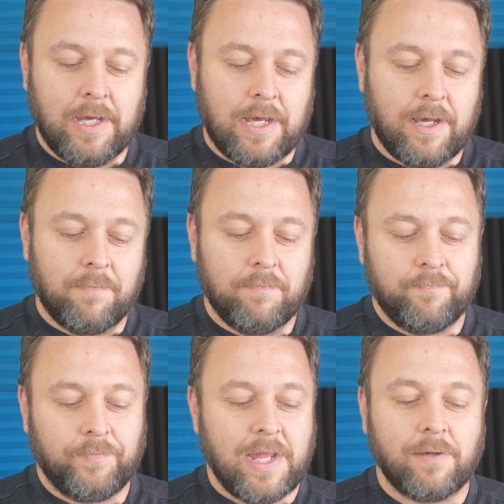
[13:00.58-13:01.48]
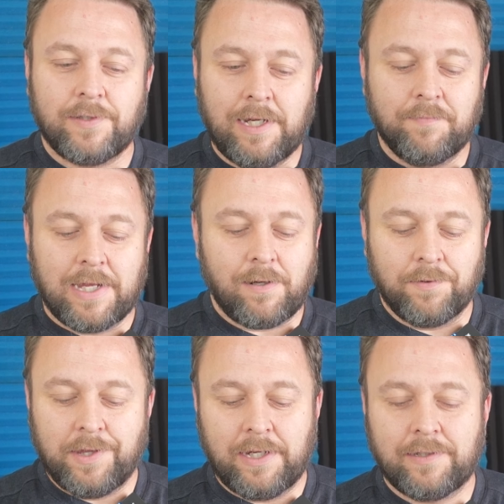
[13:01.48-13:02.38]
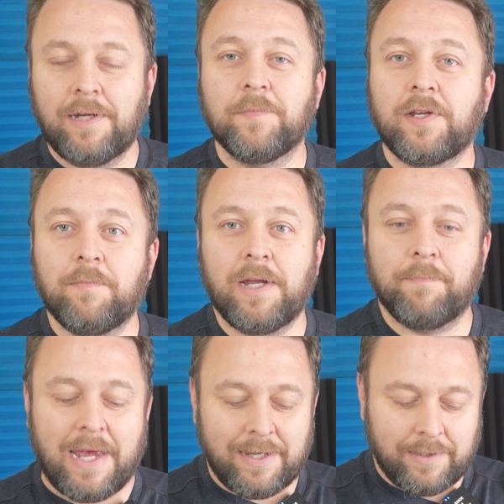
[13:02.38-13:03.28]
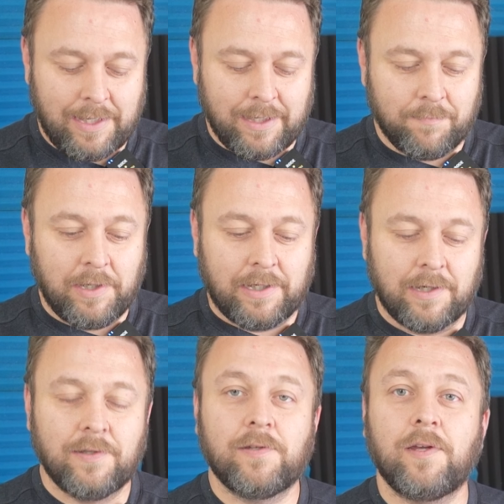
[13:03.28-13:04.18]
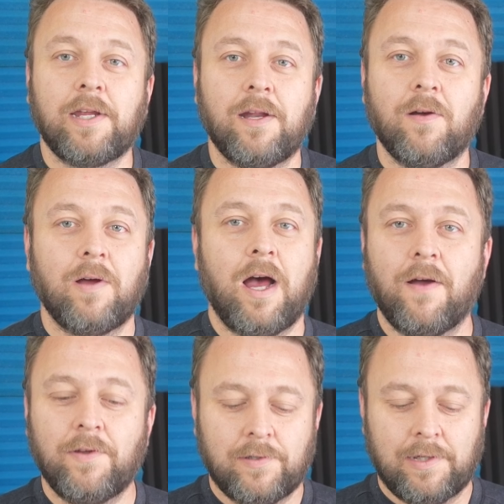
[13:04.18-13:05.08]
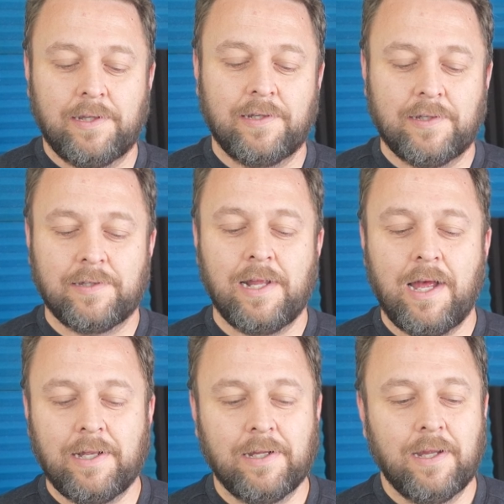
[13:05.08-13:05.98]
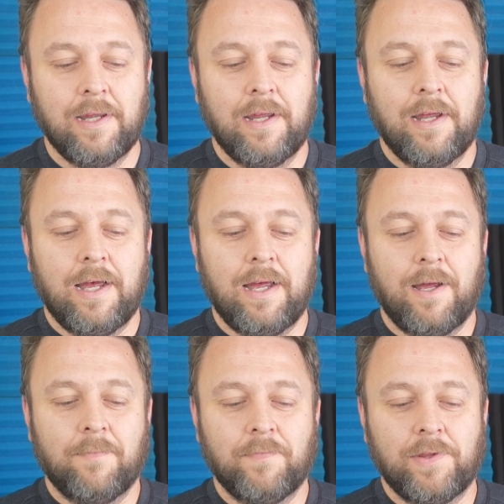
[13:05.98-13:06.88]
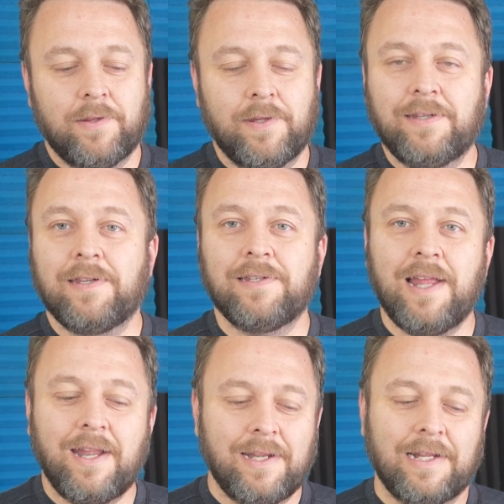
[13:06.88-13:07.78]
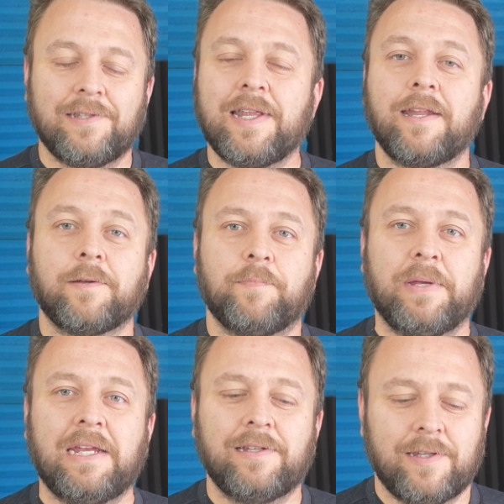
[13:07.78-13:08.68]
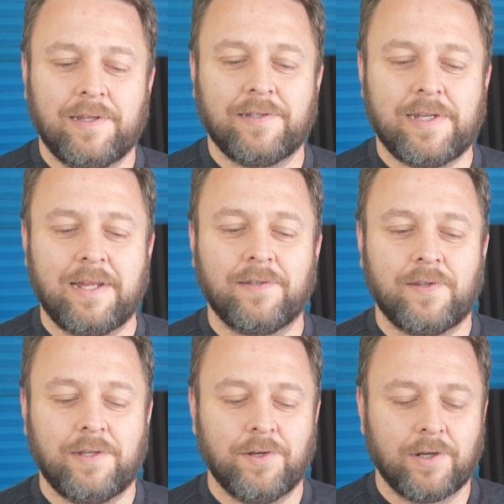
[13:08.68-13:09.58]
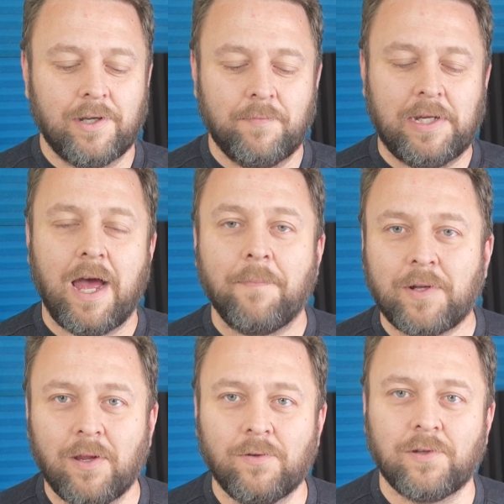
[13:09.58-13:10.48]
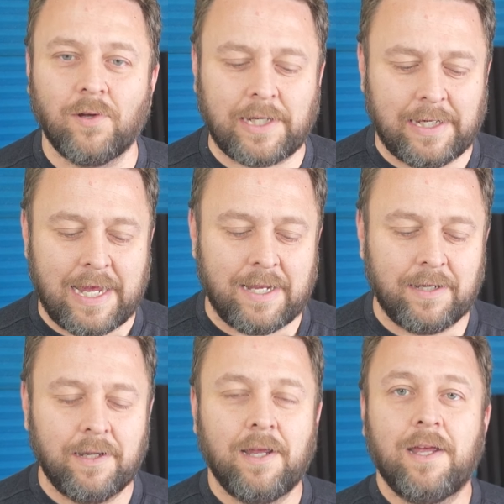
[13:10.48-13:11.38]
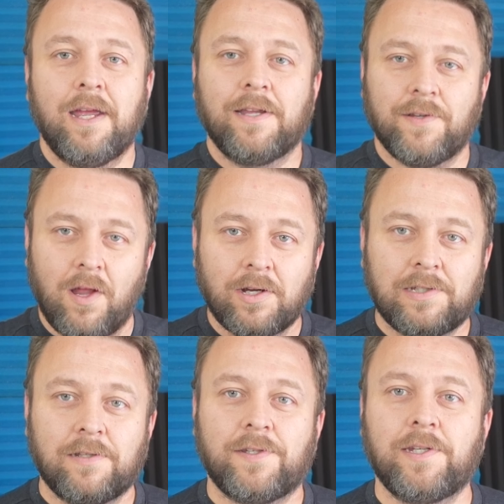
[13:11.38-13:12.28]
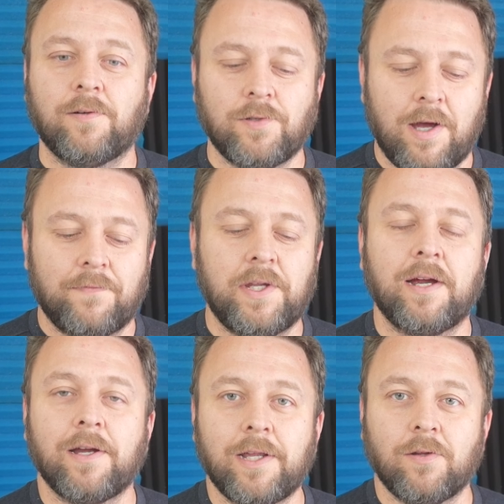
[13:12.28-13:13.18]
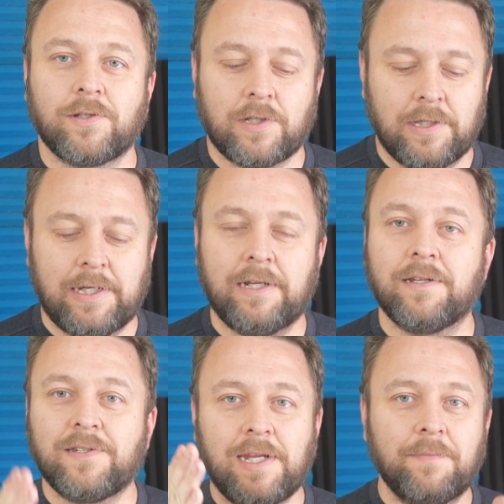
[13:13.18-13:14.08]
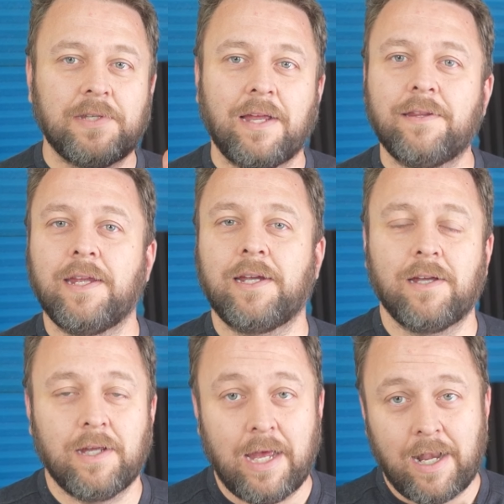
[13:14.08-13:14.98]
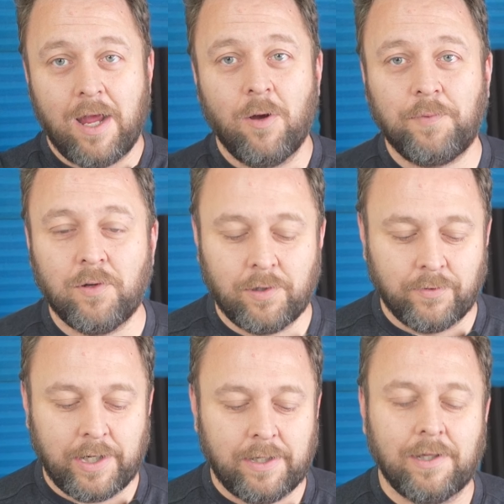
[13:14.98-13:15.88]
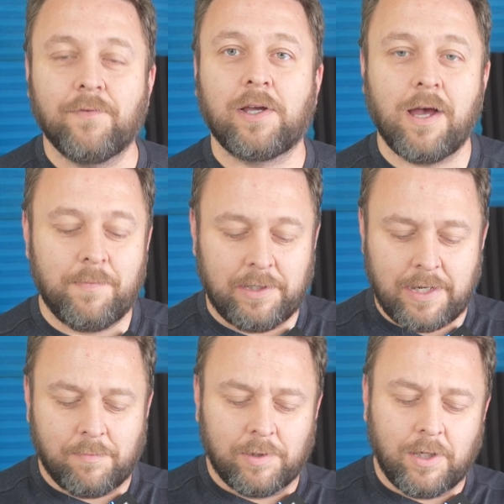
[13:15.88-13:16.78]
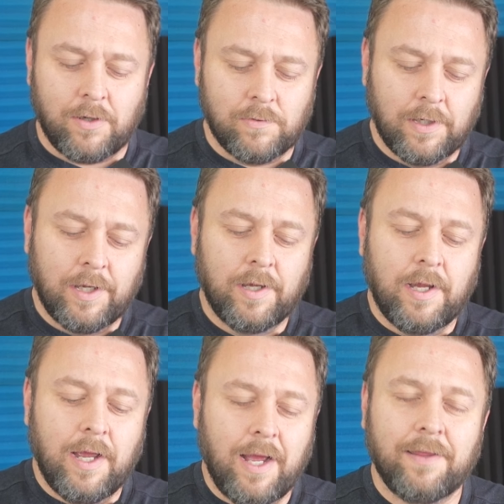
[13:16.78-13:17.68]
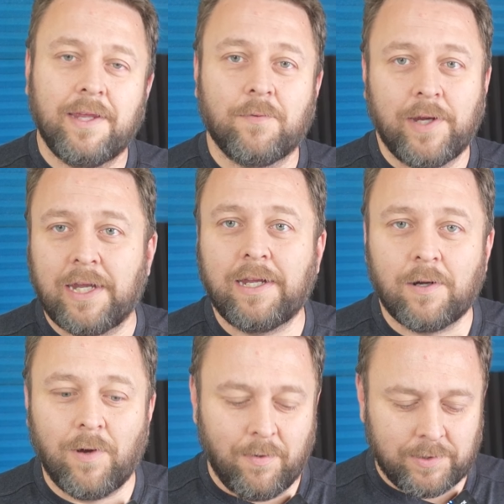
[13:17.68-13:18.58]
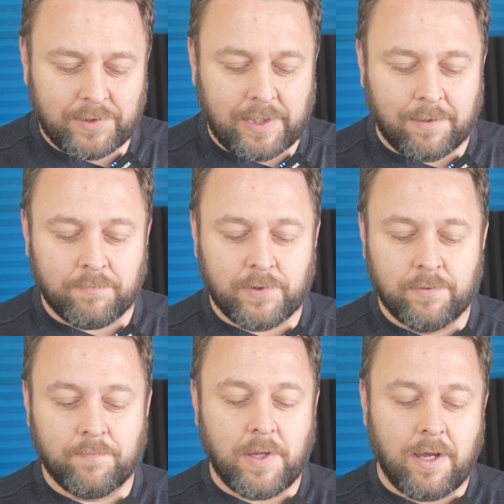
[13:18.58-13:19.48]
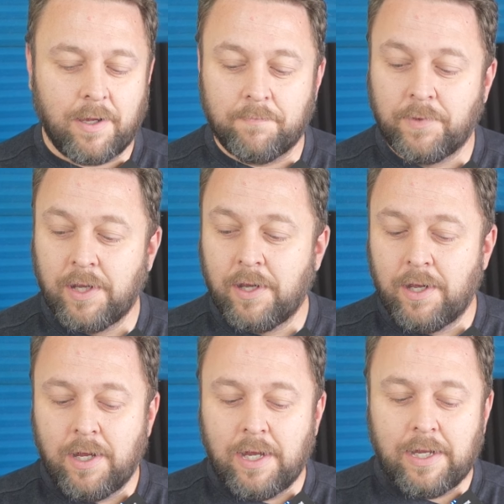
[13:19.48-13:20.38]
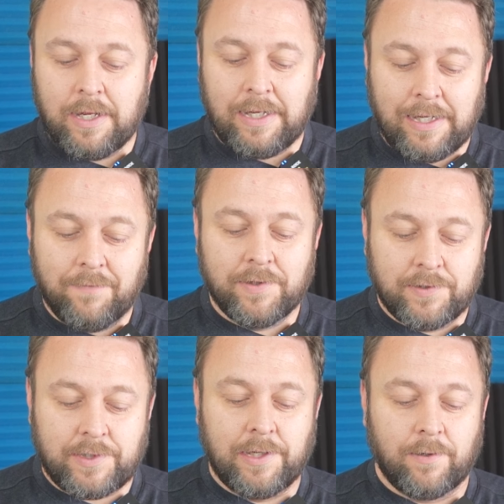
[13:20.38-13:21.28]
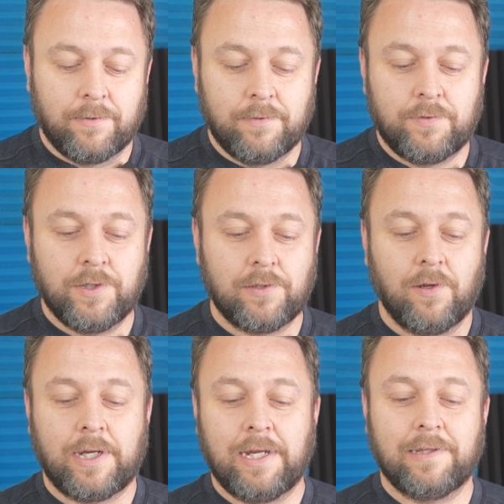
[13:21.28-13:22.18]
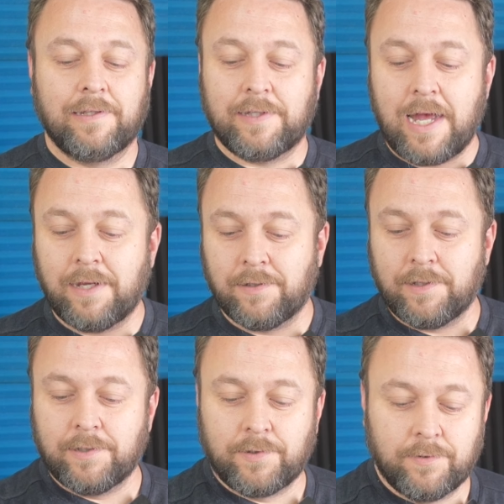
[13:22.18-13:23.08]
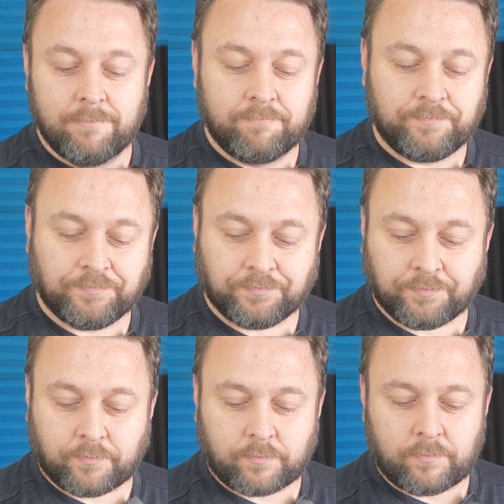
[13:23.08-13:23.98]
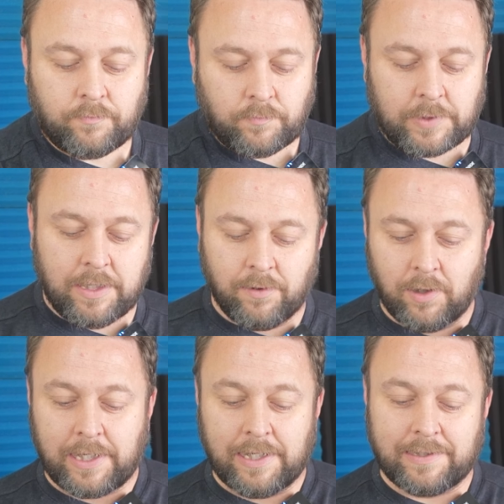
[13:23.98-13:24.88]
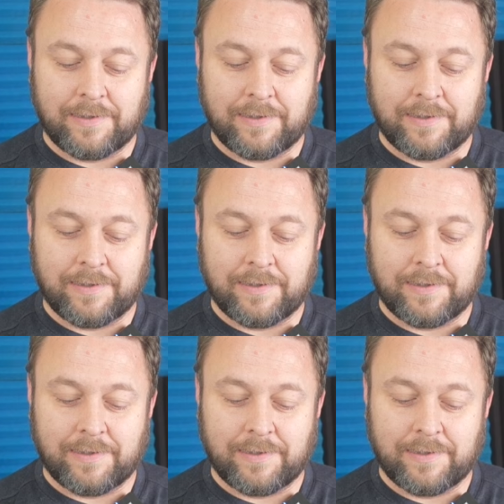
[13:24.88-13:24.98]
Now, seams, I don't think seams can be a bad thing because, you know, obviously this is not an aesthetic piece in the sense that you're going to be up close looking at it. As long as it seals off the area, looks clean. Seams, I think, and I hope you agree and leave a comment down below, I think we can get away with seams. Even still, just looking at the size of this and looking at